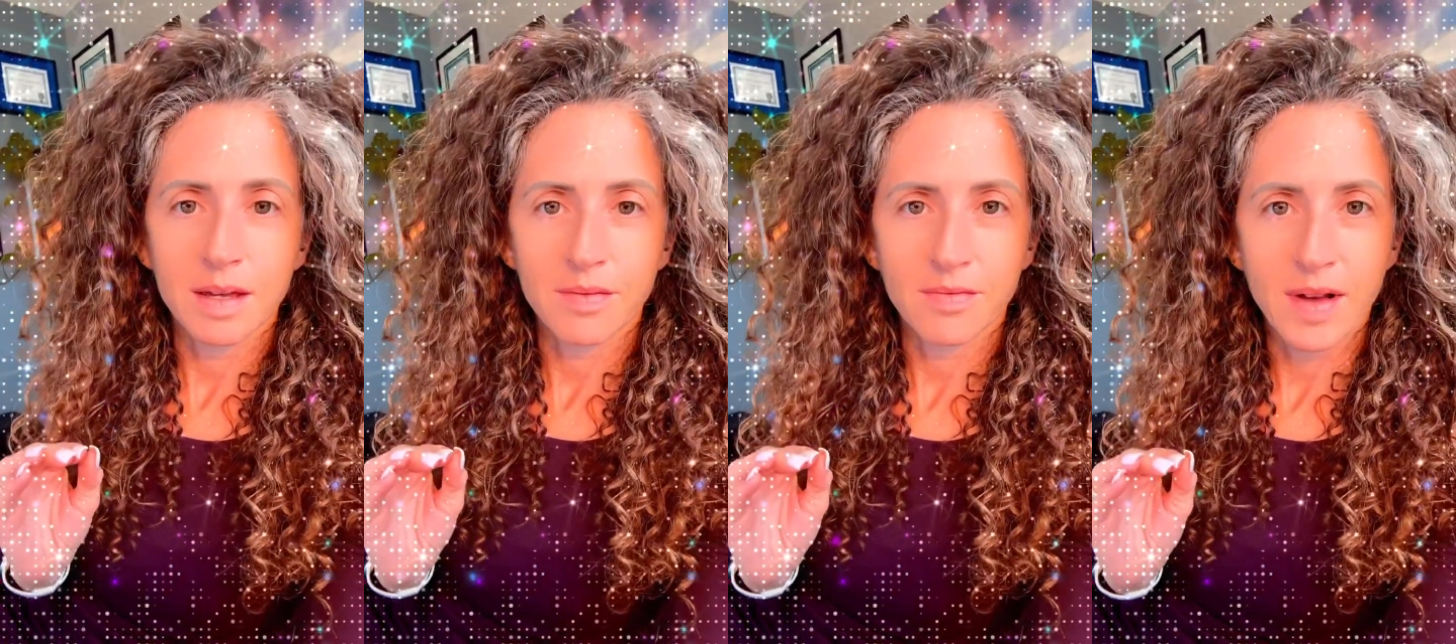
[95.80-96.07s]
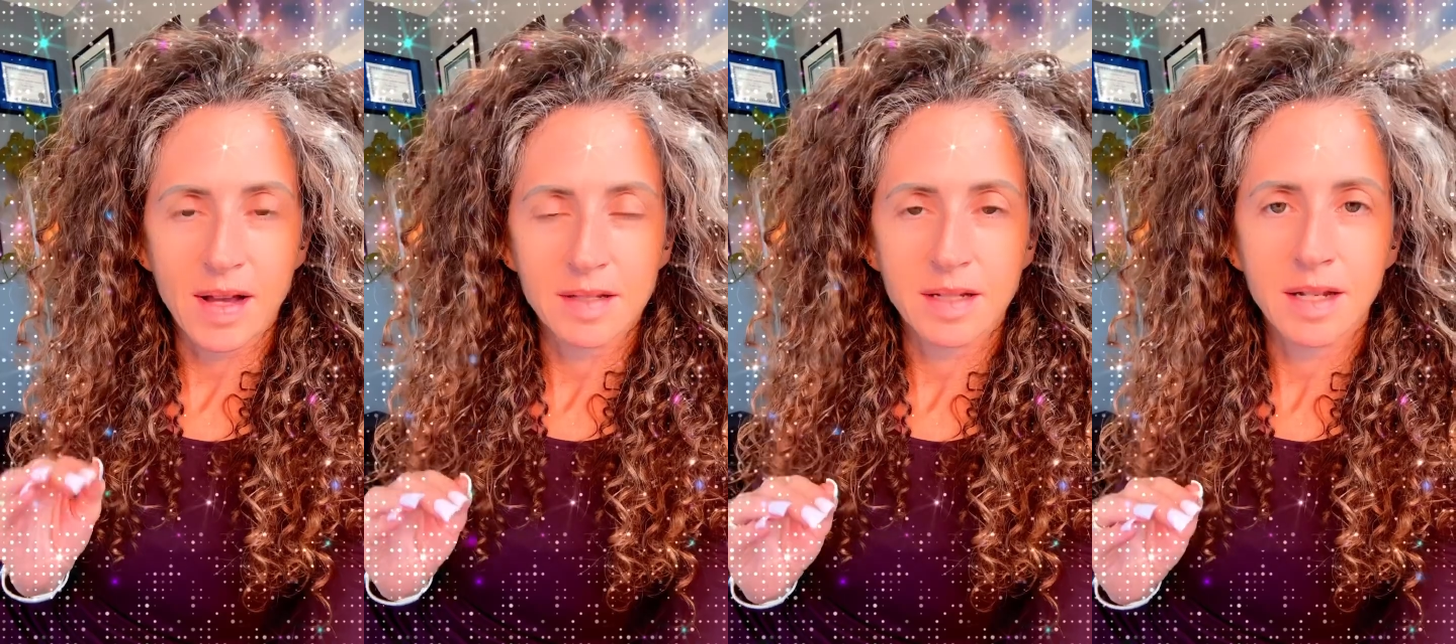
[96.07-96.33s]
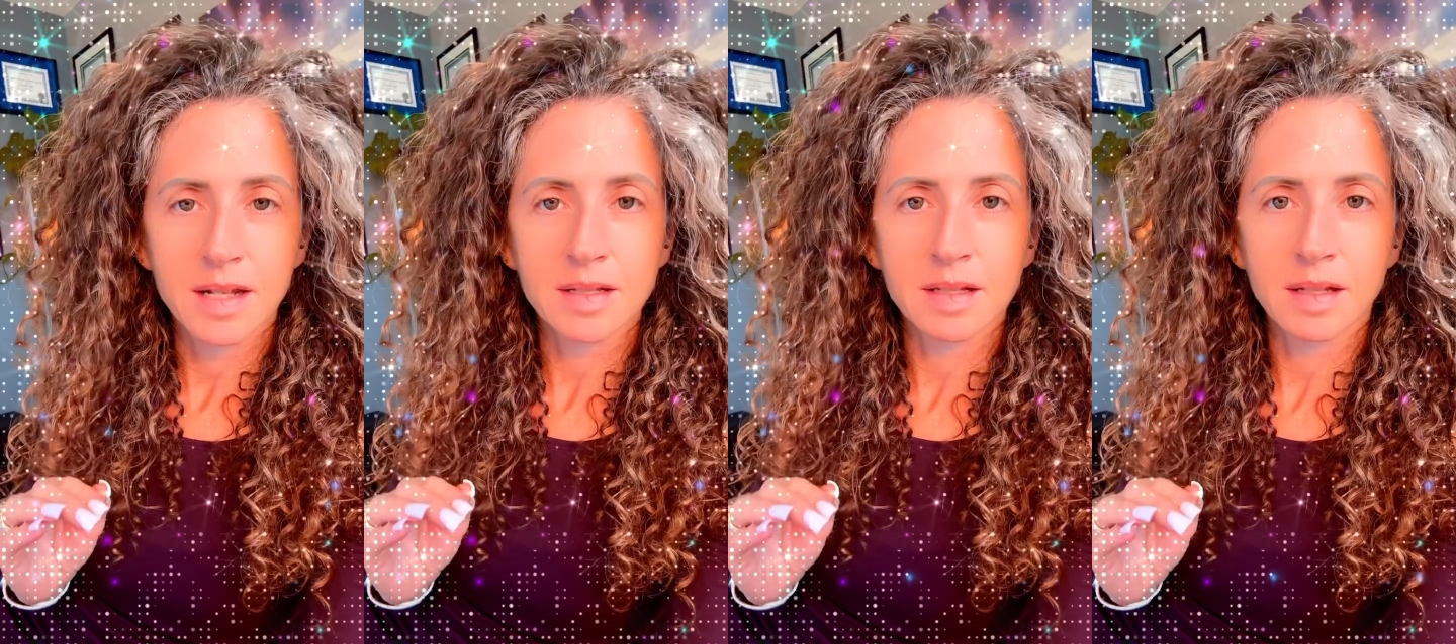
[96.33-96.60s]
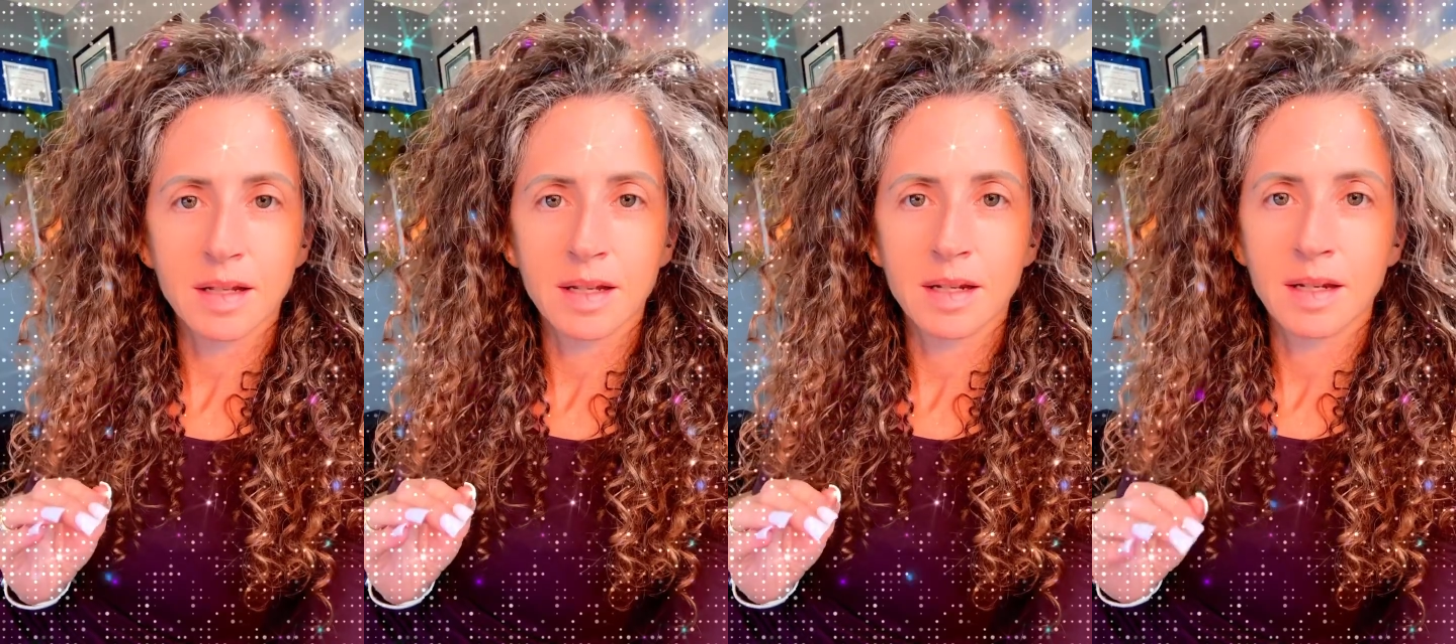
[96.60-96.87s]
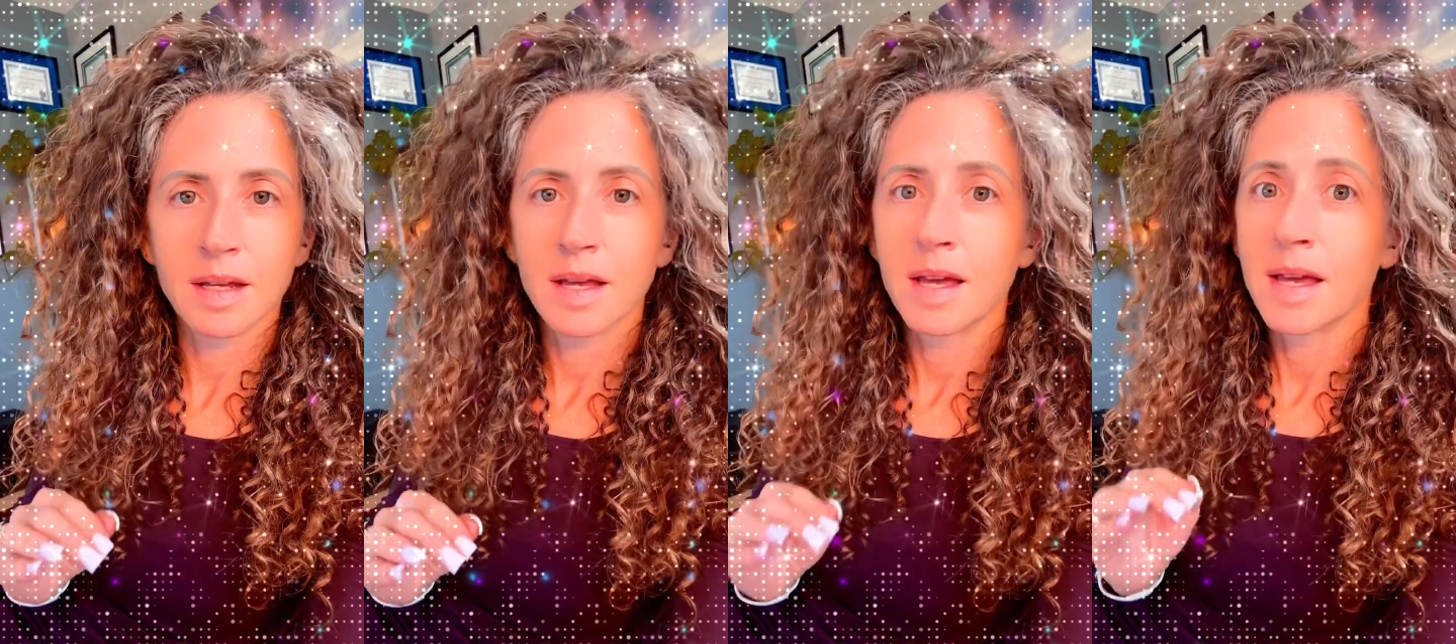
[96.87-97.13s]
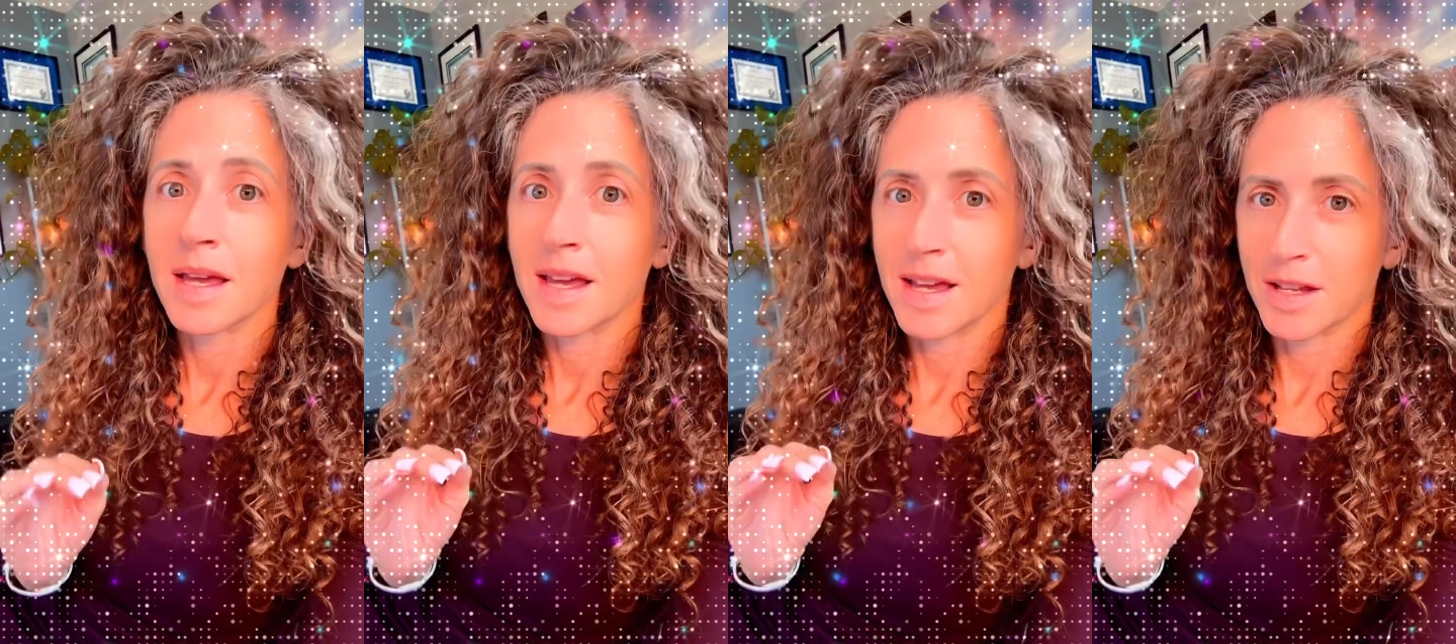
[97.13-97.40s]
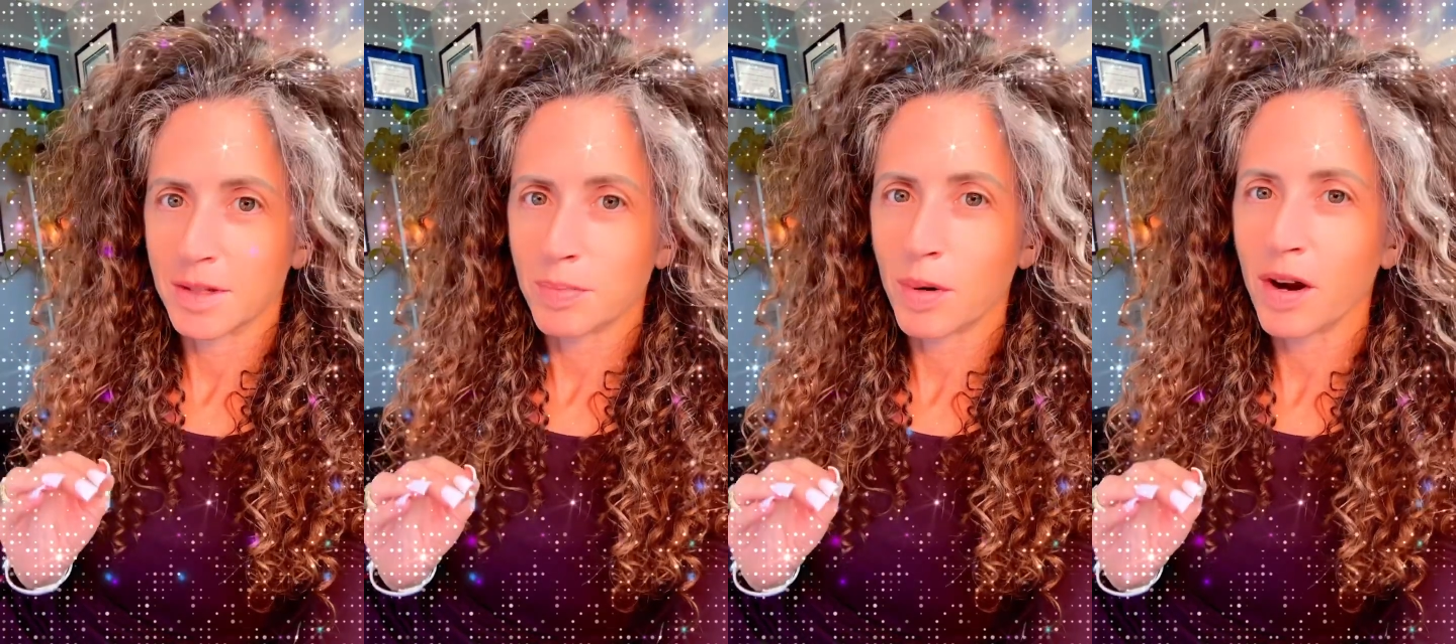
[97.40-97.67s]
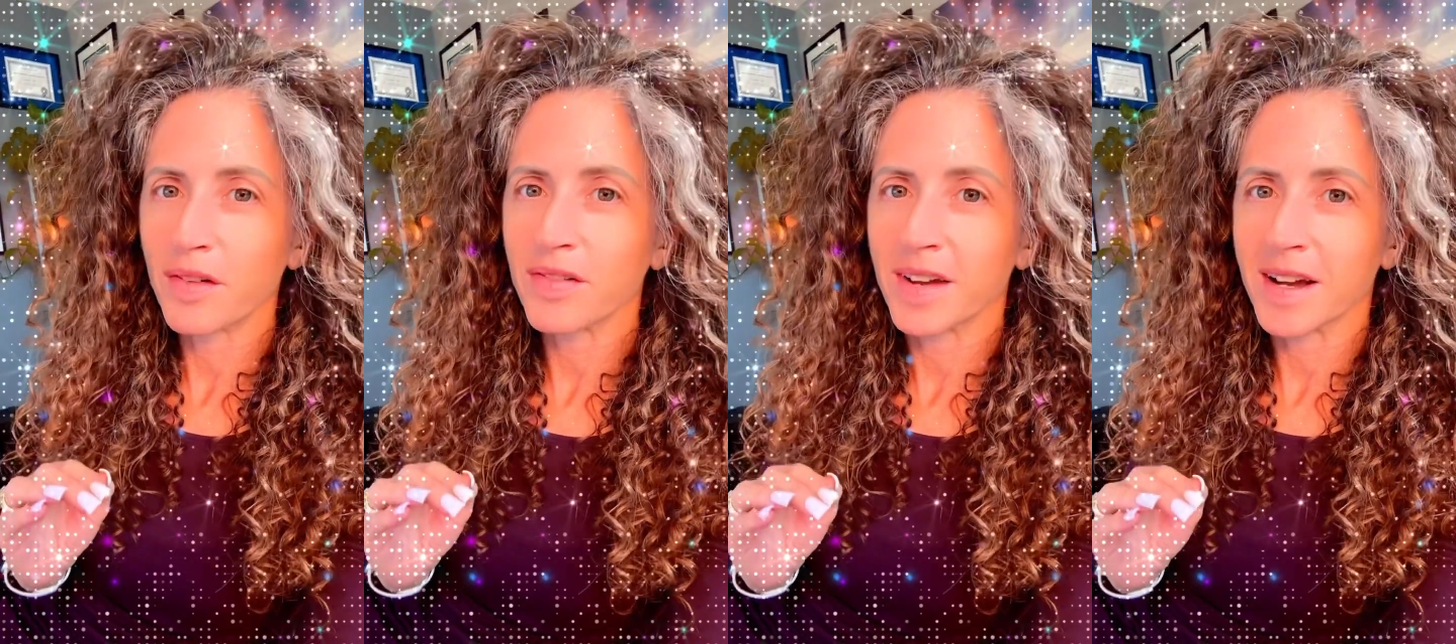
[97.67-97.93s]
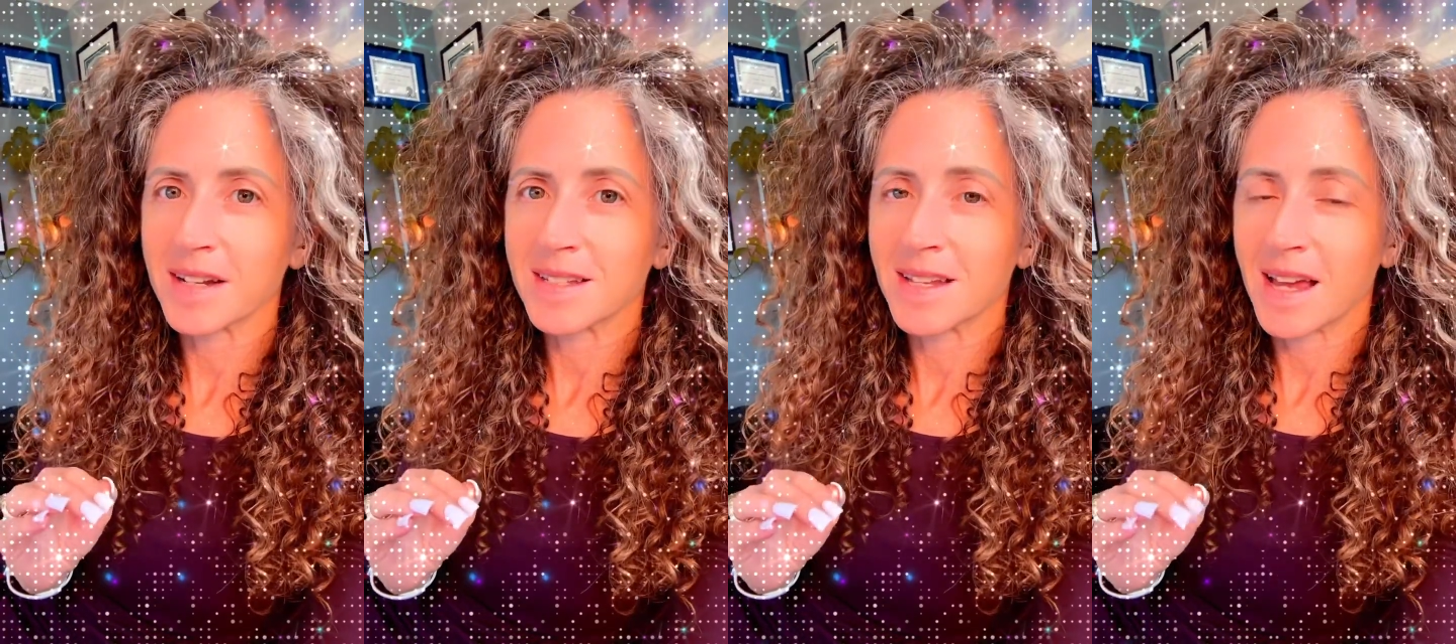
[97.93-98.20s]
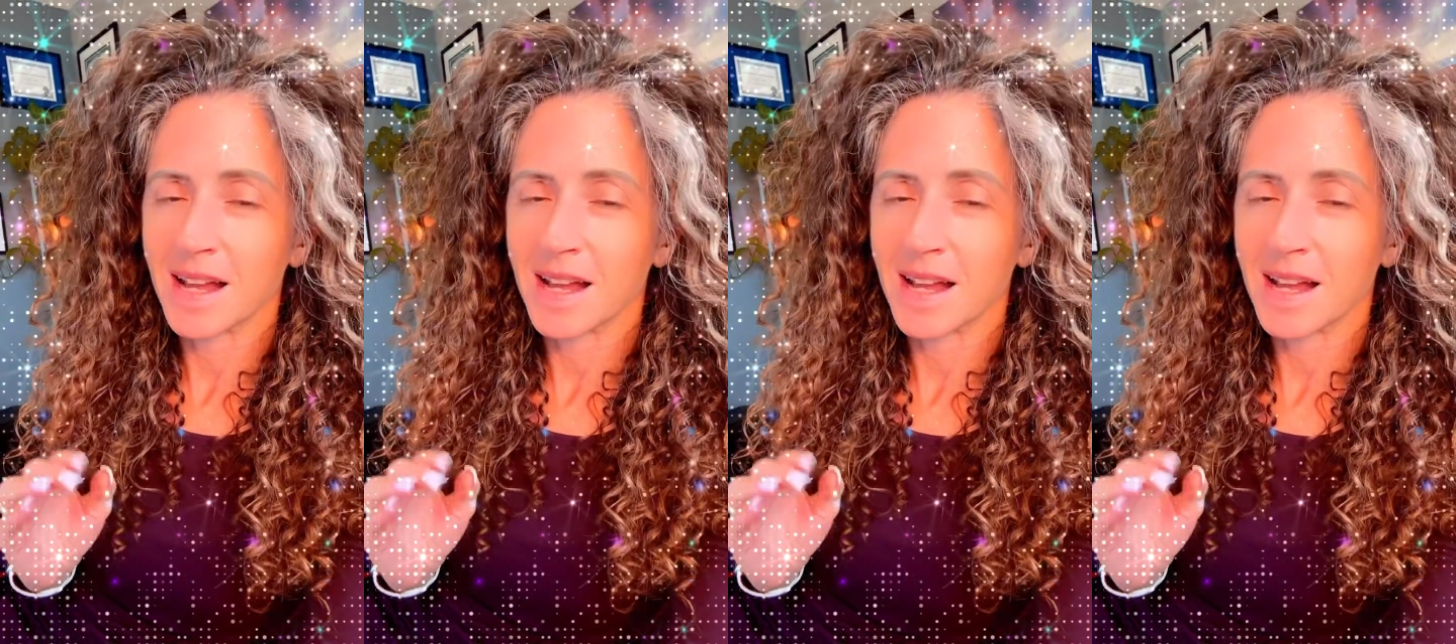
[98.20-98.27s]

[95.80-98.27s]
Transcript: fasting insulin is perfect